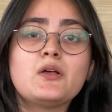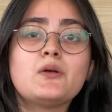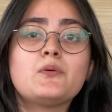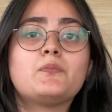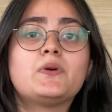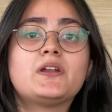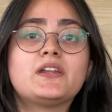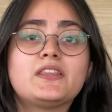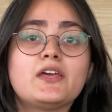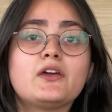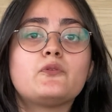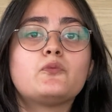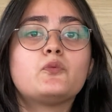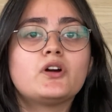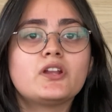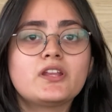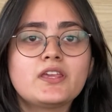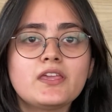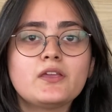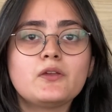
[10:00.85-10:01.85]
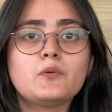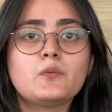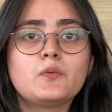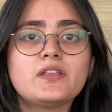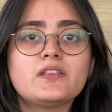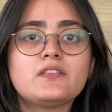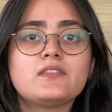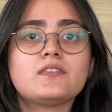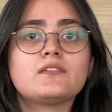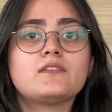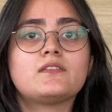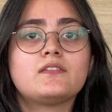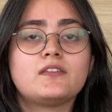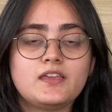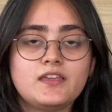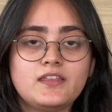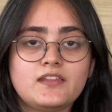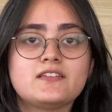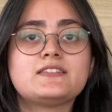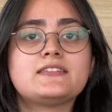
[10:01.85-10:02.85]
but they're working
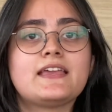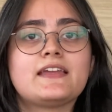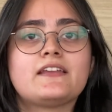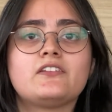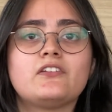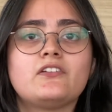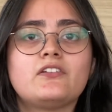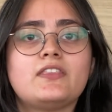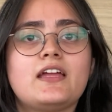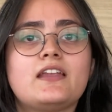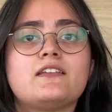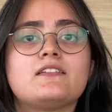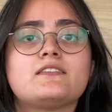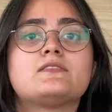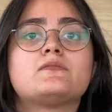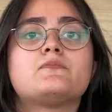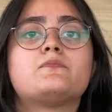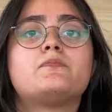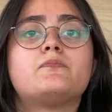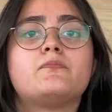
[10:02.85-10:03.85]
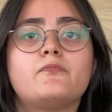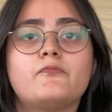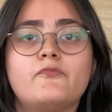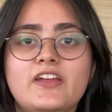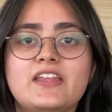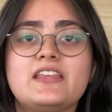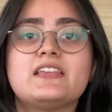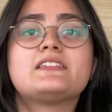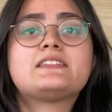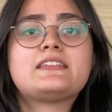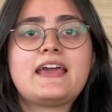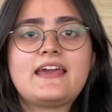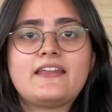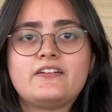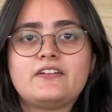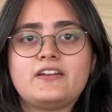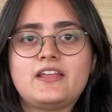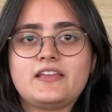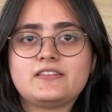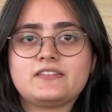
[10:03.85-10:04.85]
in a sector that is very
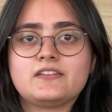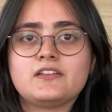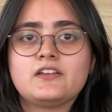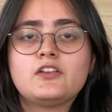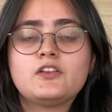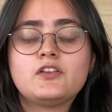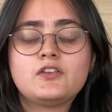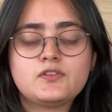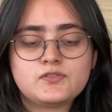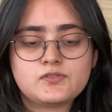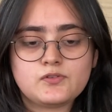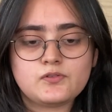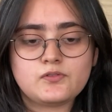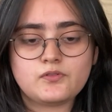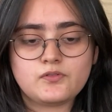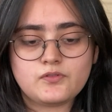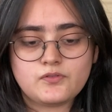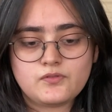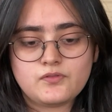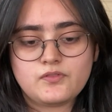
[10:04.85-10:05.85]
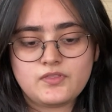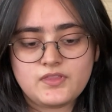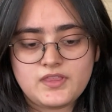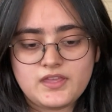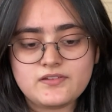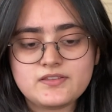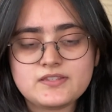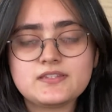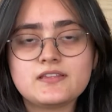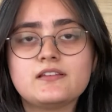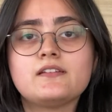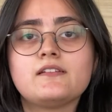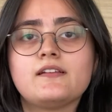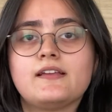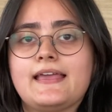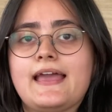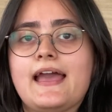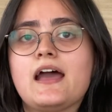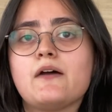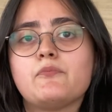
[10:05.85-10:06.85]
standardized. So there is a
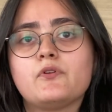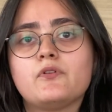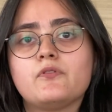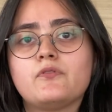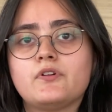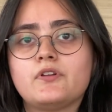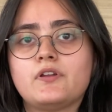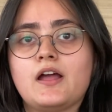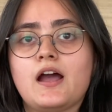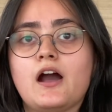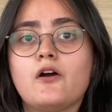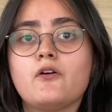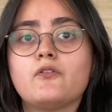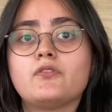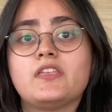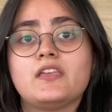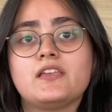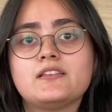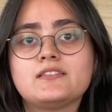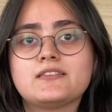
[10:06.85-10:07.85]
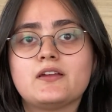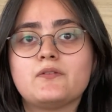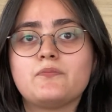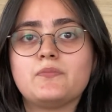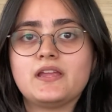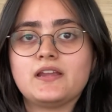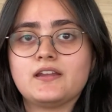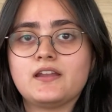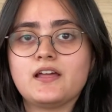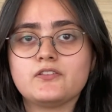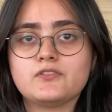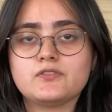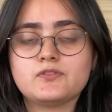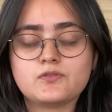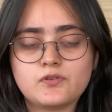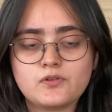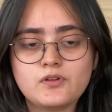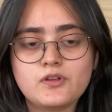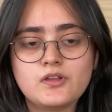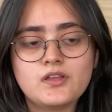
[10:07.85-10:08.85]
gap over how things are being done.
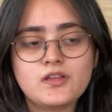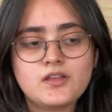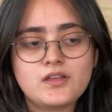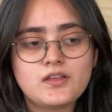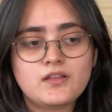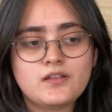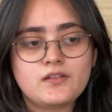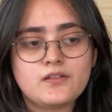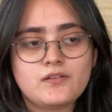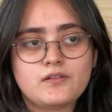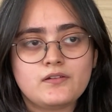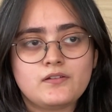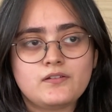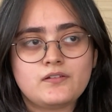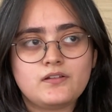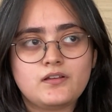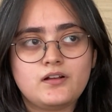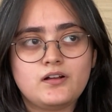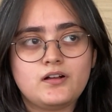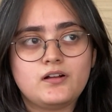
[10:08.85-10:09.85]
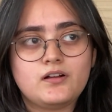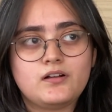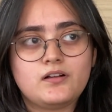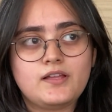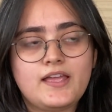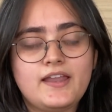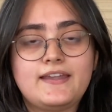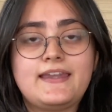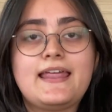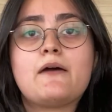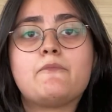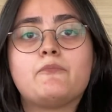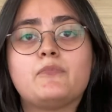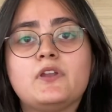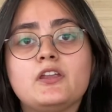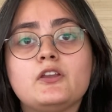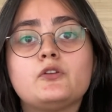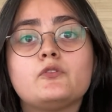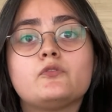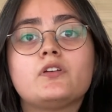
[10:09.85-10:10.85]
So
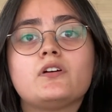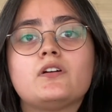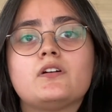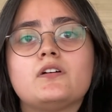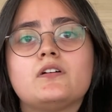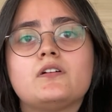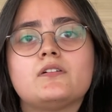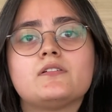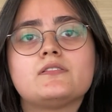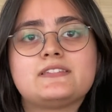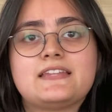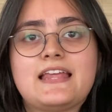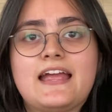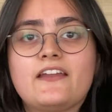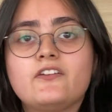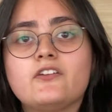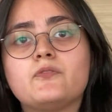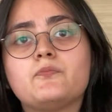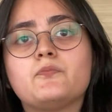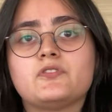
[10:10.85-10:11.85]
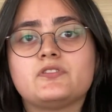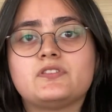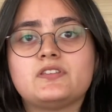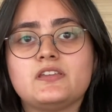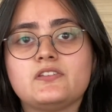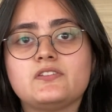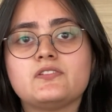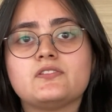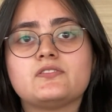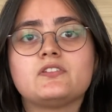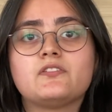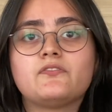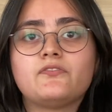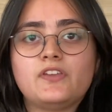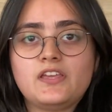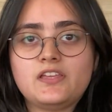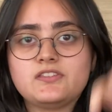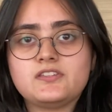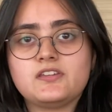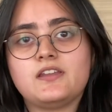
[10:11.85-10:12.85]
adapting to the standard procedures of
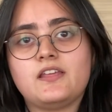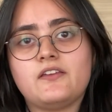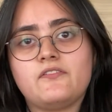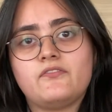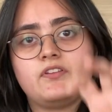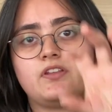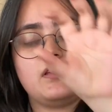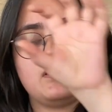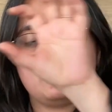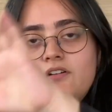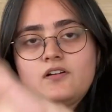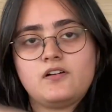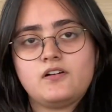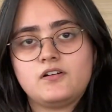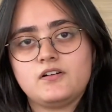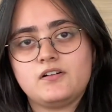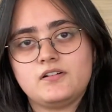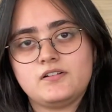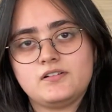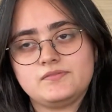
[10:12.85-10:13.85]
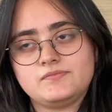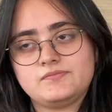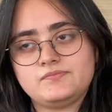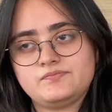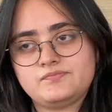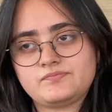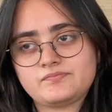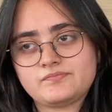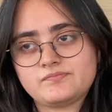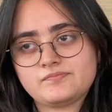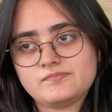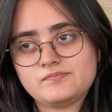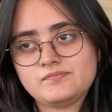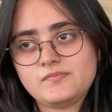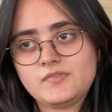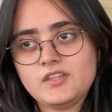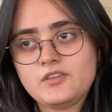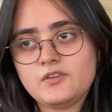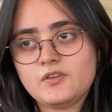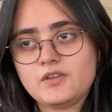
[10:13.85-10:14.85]
each and every,
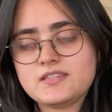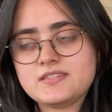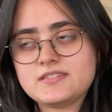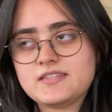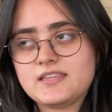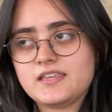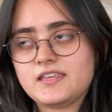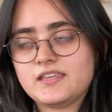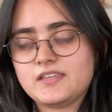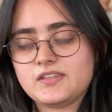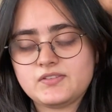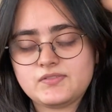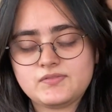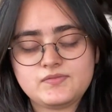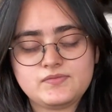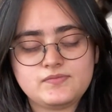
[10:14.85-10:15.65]
you can say,